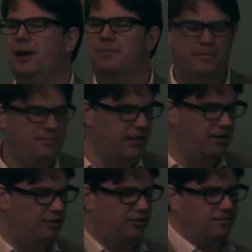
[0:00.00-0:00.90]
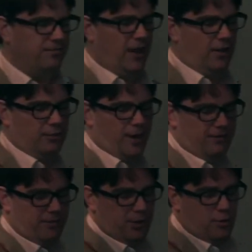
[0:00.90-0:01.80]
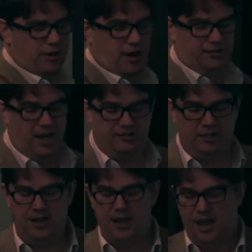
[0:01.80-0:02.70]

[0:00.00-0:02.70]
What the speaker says: I think he took some files away from the organization